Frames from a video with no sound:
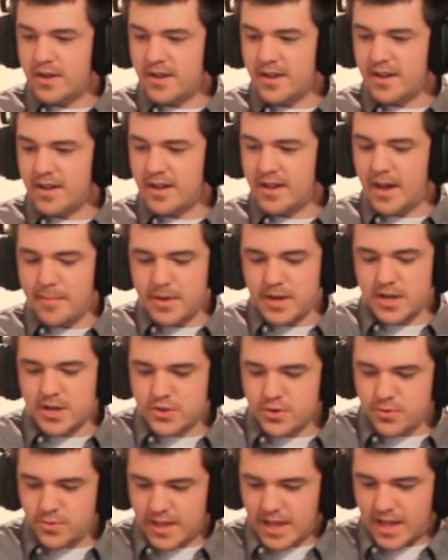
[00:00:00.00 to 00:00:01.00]
I'm gonna do
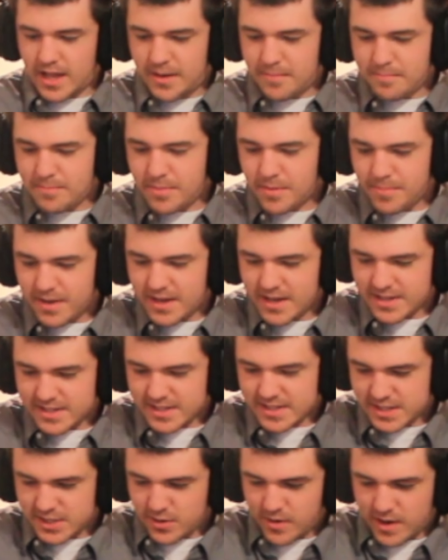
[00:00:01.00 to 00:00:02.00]
that, but because it's
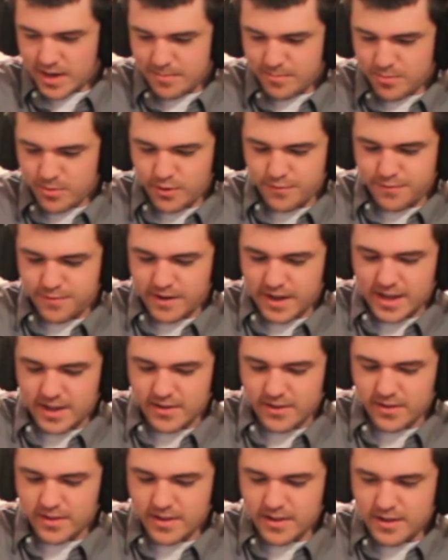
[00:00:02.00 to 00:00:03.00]
so high
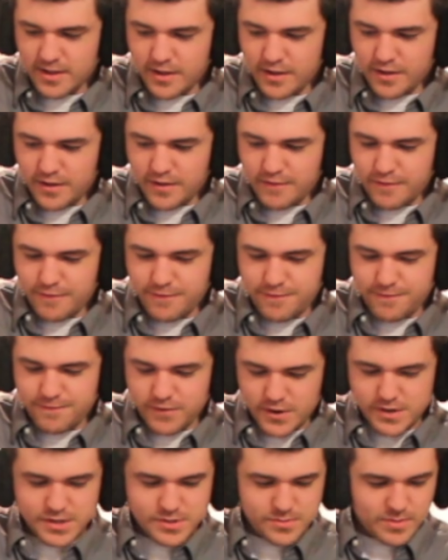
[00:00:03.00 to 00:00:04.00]
profile,
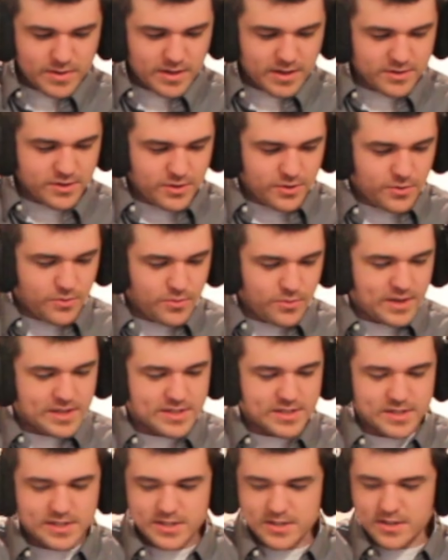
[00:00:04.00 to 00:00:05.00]
first what I'll do is
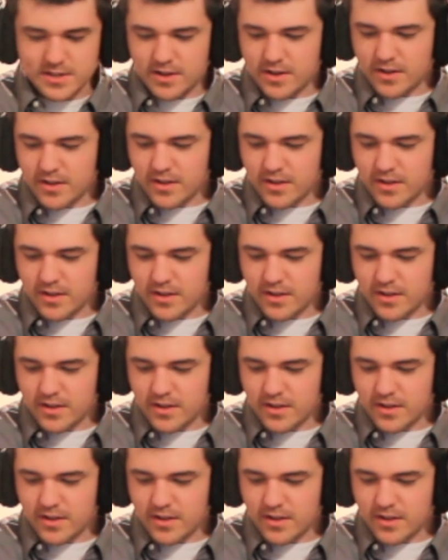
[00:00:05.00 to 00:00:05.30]
install